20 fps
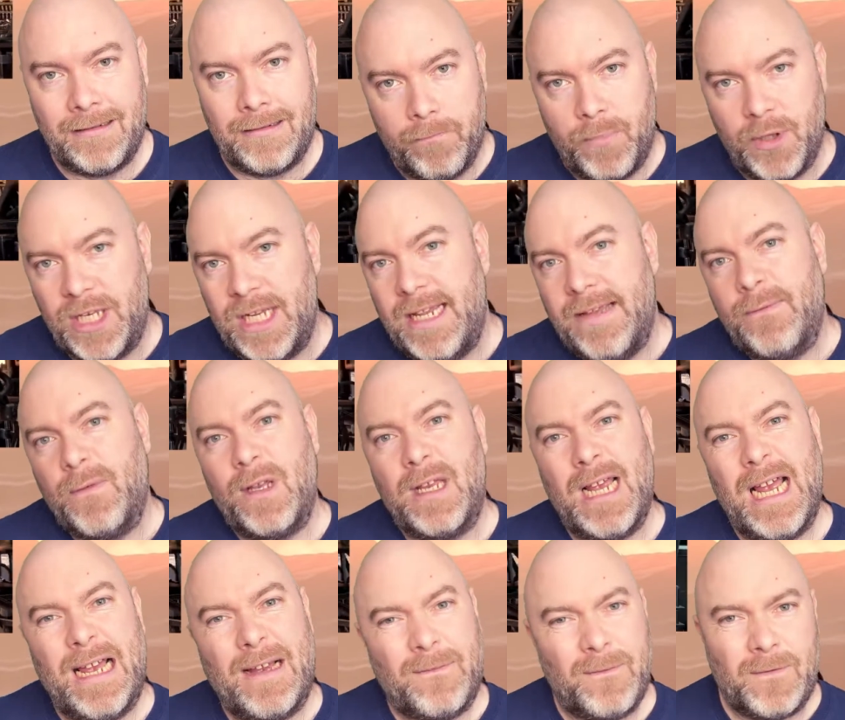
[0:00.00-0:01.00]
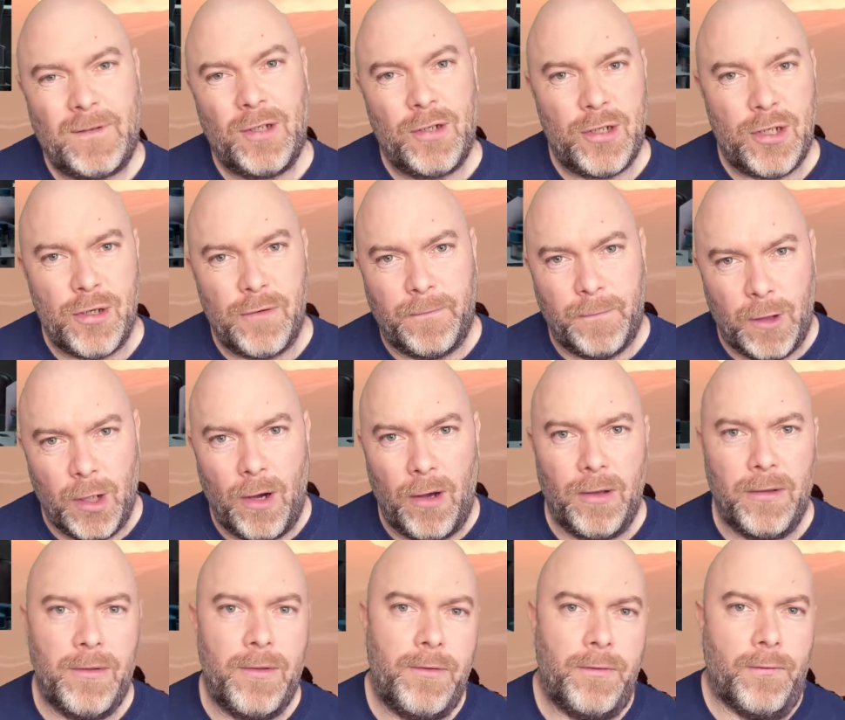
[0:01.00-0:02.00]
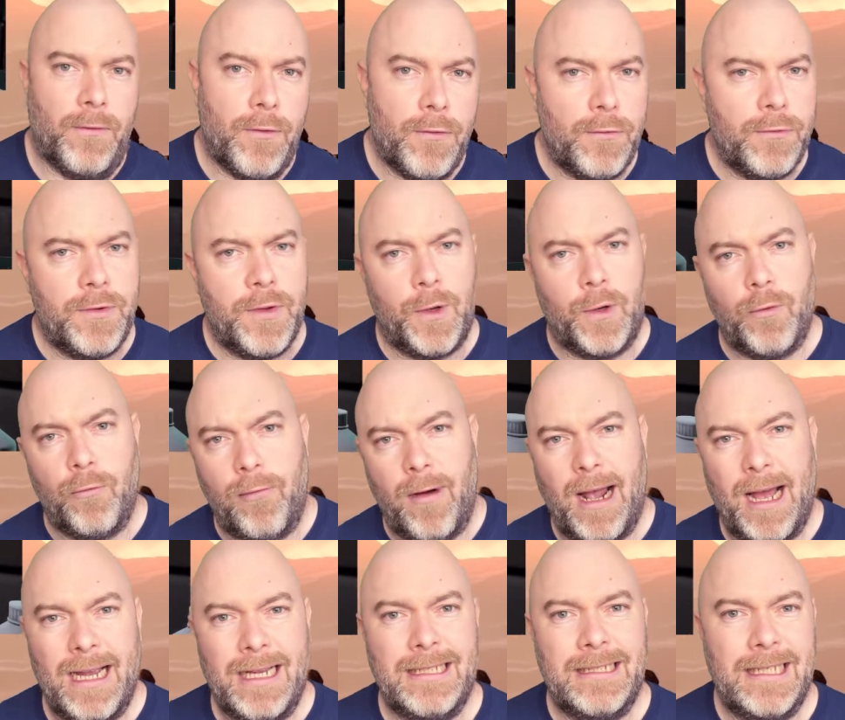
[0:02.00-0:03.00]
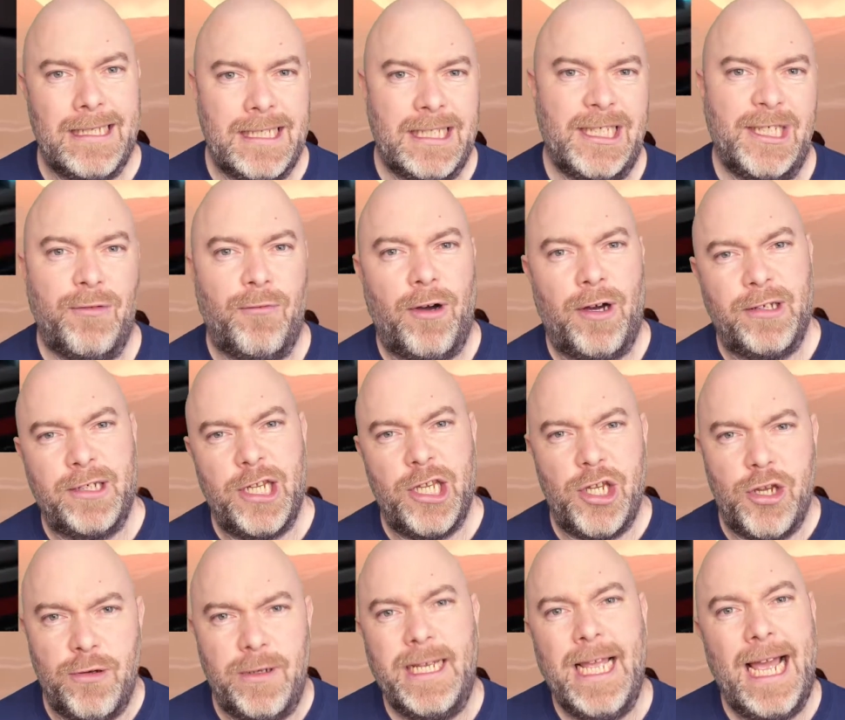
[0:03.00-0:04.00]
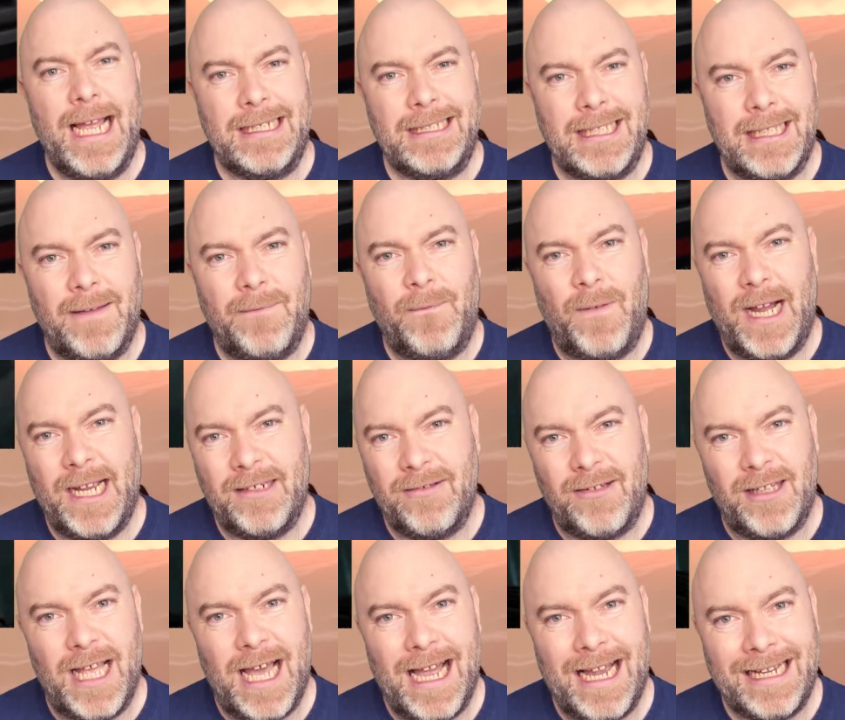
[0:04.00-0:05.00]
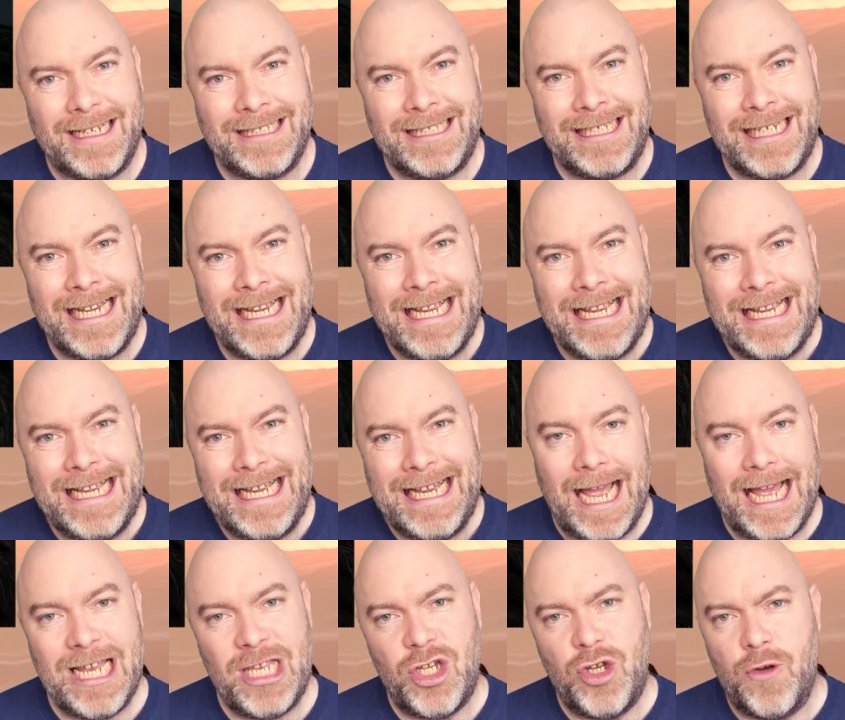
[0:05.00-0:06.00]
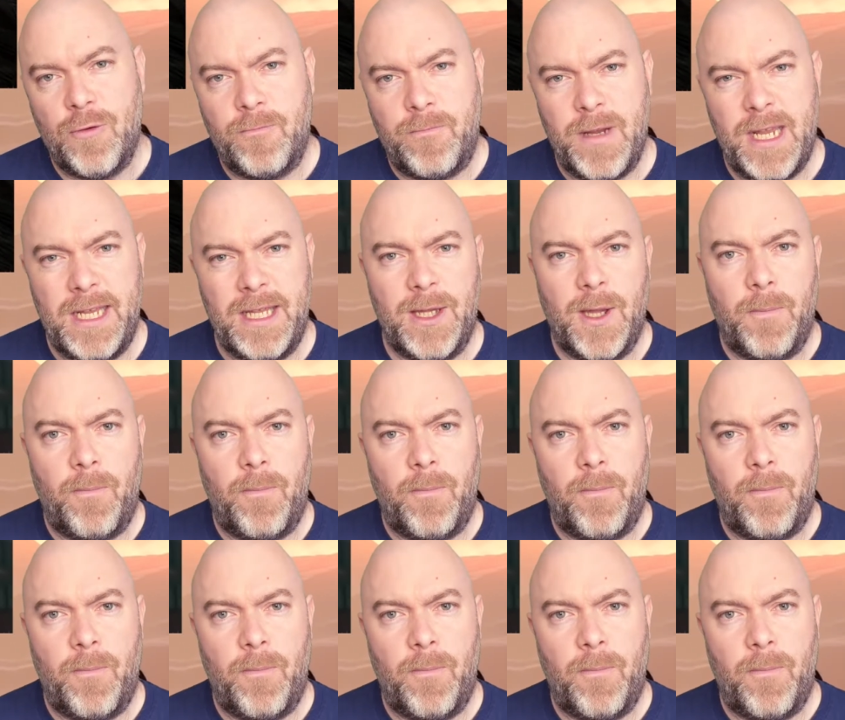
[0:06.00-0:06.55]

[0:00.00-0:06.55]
But even after you've gone through the grind and so on, and you get to the final act, and you beat the